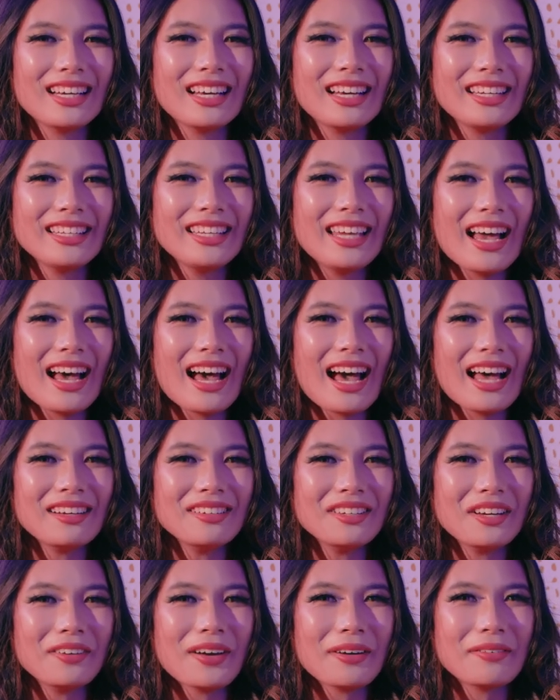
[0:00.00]
Yeah, I don't
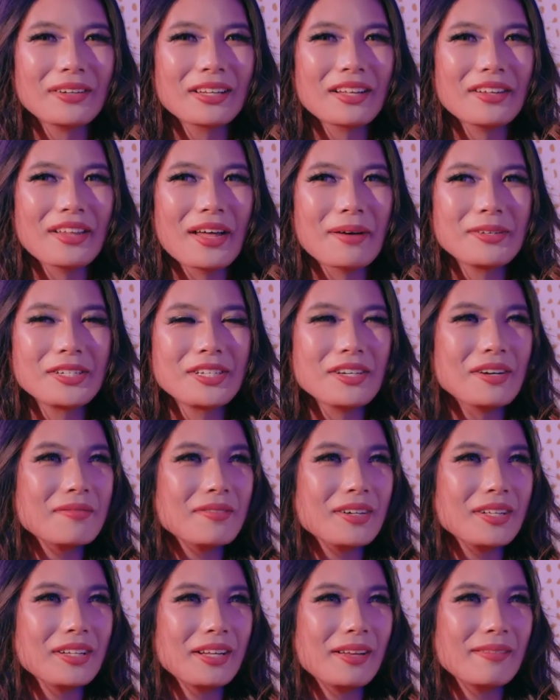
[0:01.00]
know if I would collab with John
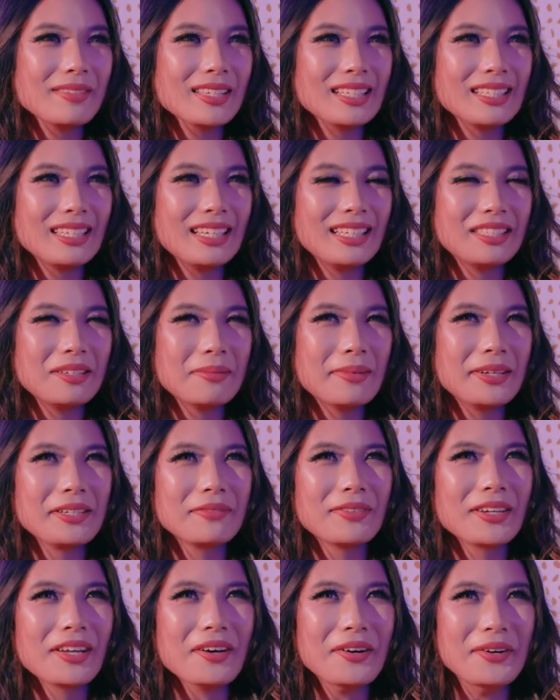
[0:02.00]
Williams because he's too much of
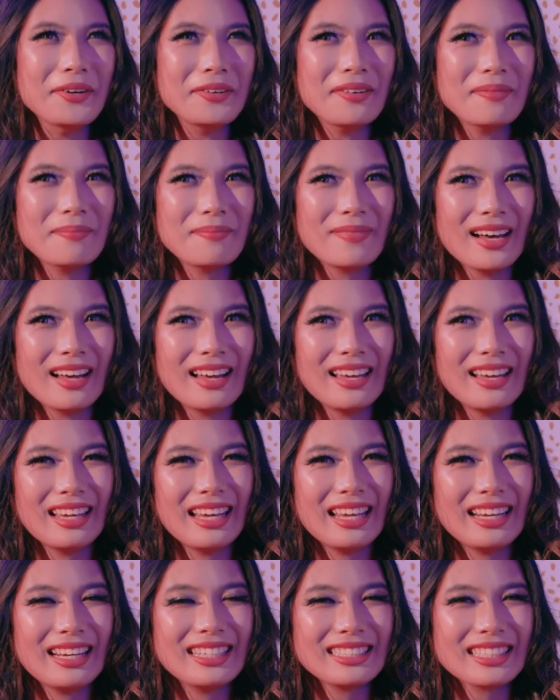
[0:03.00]
a goat, but
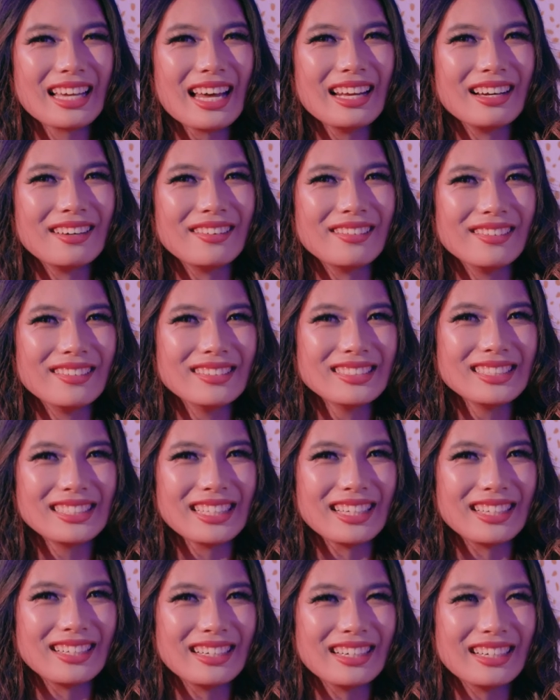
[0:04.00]
and he's kinda old, so
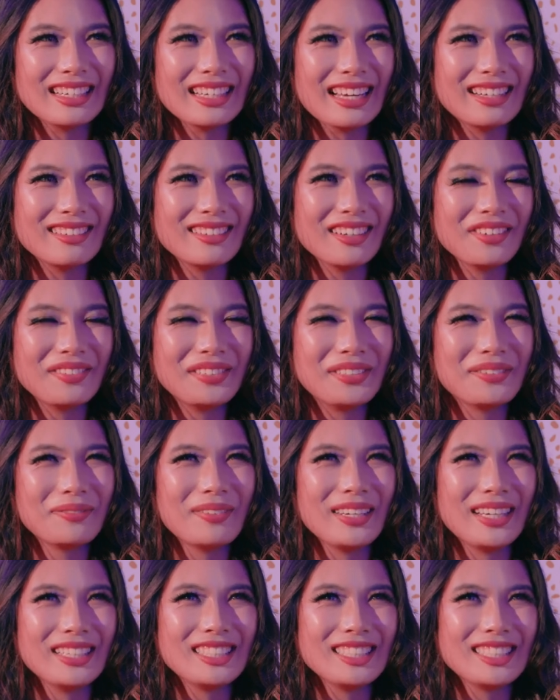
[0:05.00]
I don't know if he would
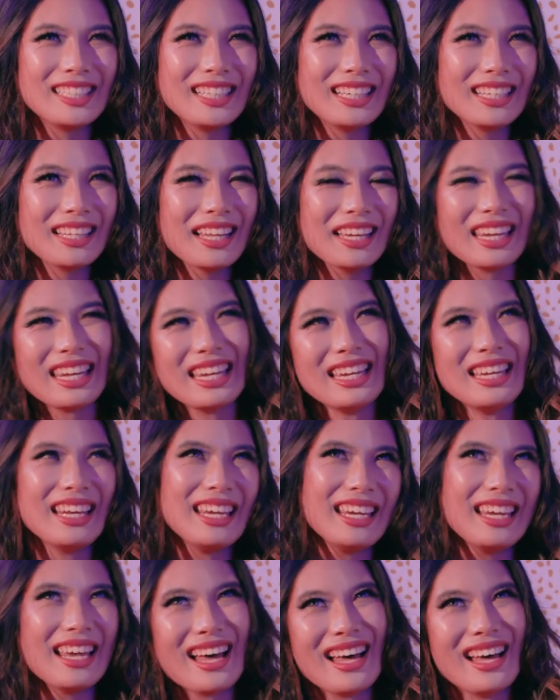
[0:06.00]
be interested in, like,
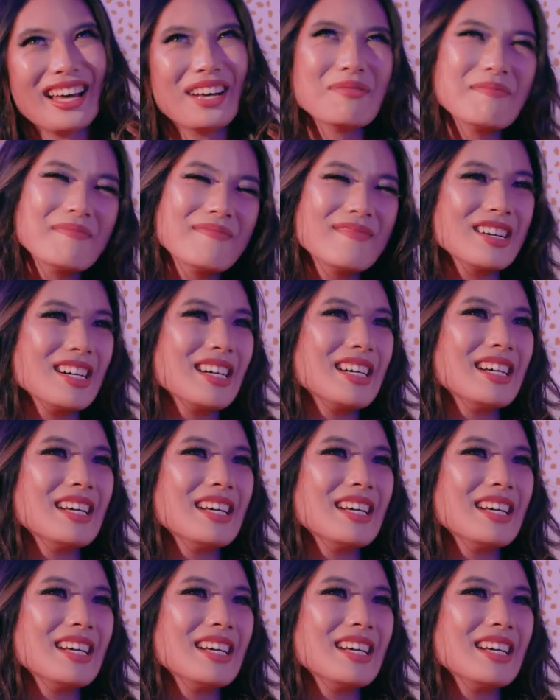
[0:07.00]
EDM, but